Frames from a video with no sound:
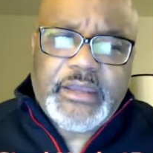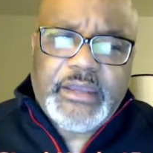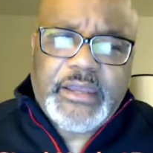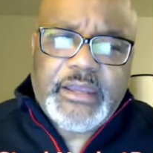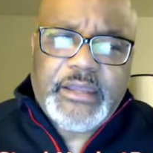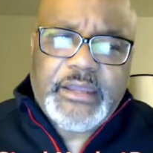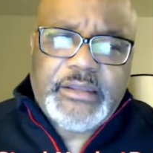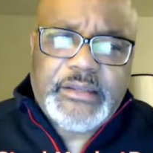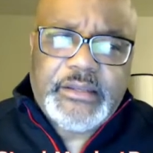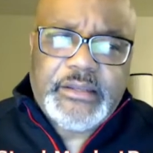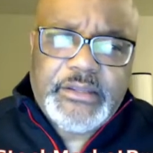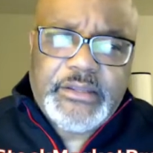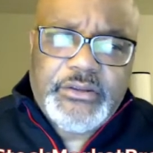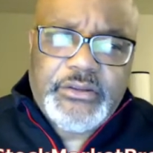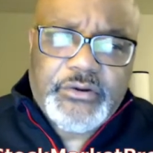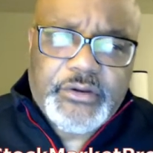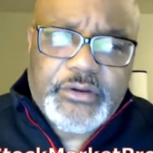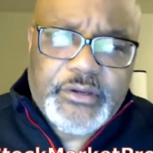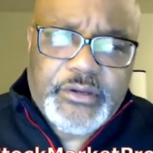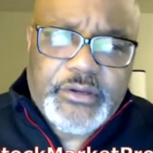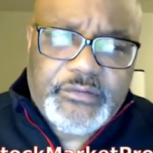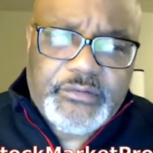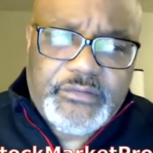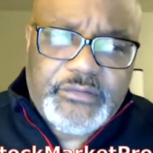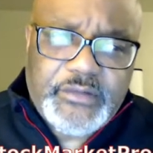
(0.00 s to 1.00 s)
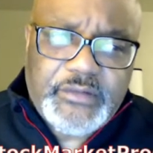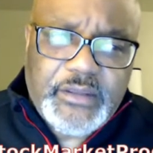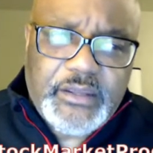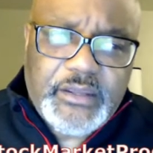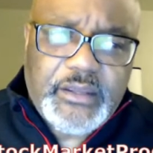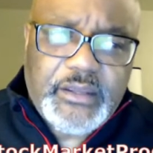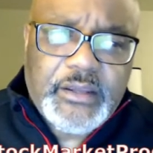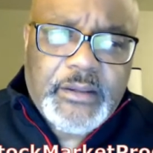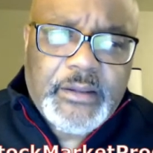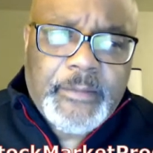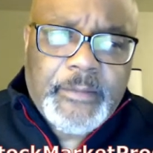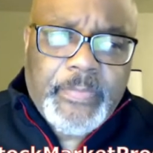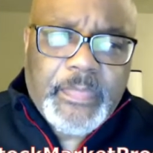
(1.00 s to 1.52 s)
And you're going to see,
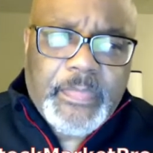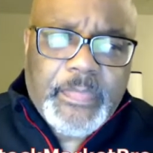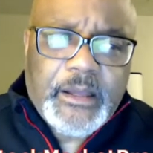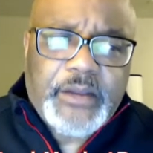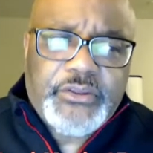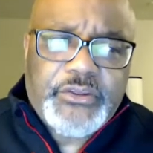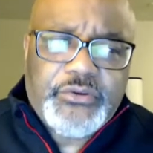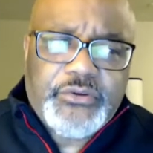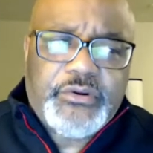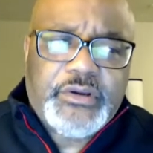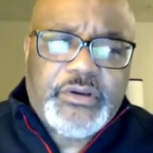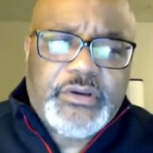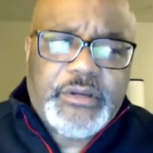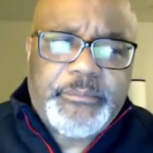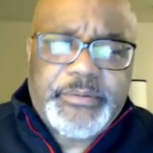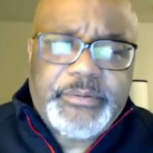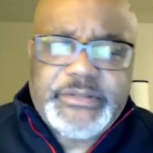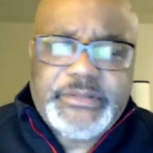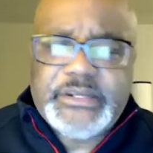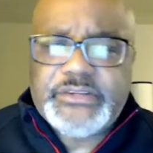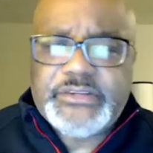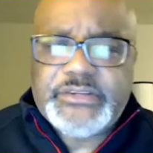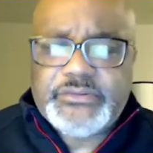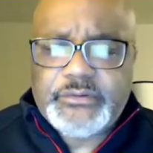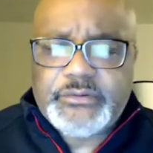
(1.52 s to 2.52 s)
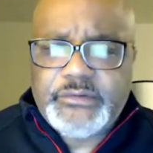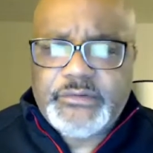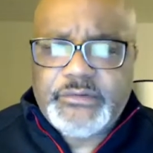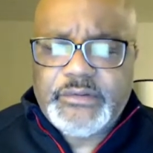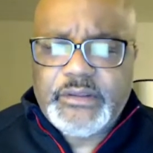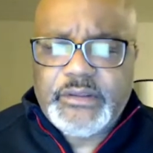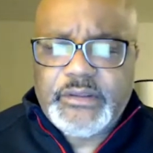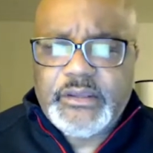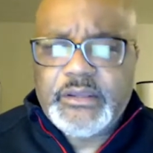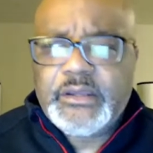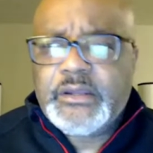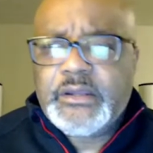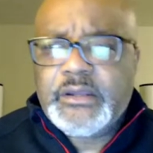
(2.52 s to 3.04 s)
you could potentially
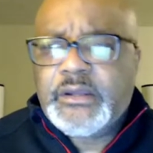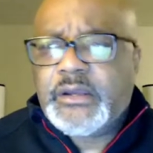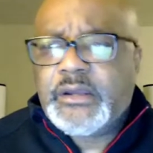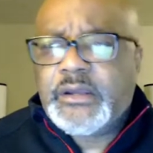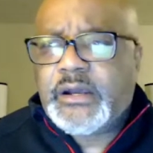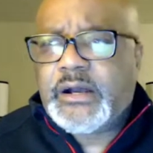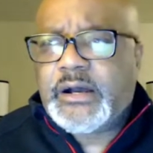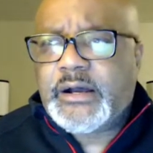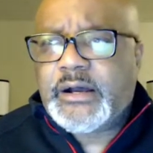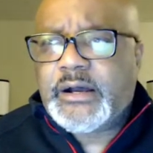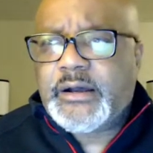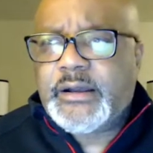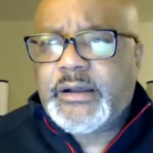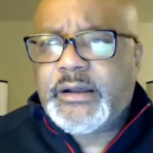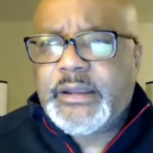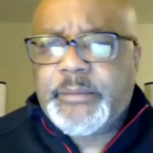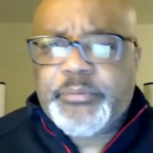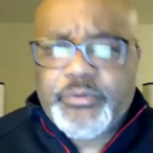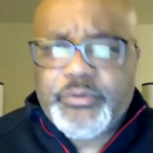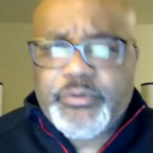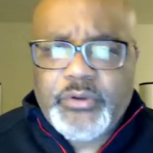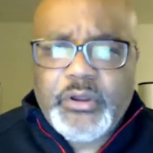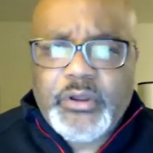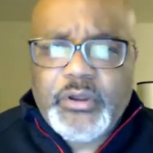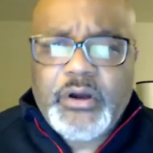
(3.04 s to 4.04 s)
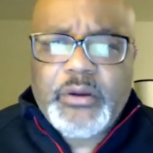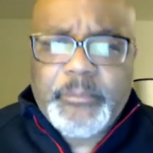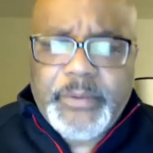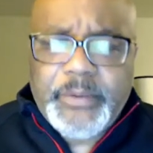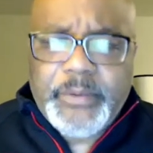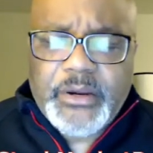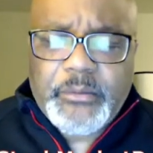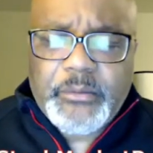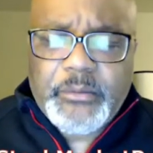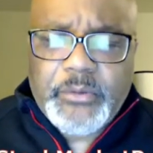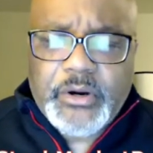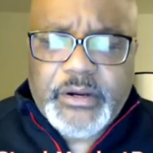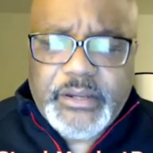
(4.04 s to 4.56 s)
see a prolonged
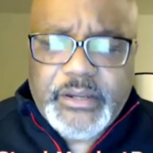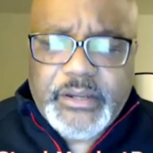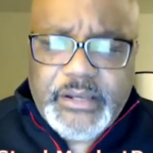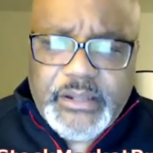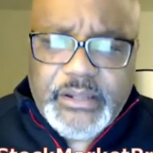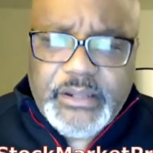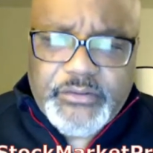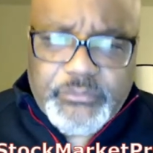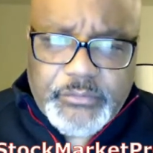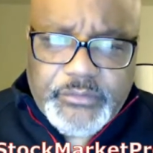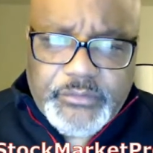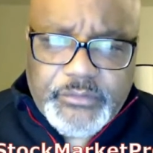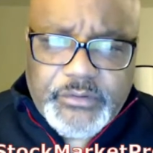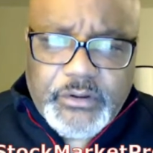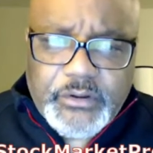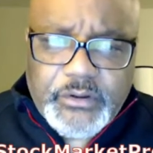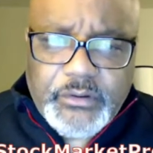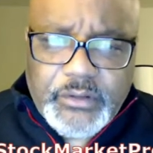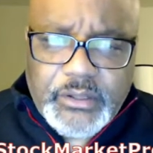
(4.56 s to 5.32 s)
bear market as a result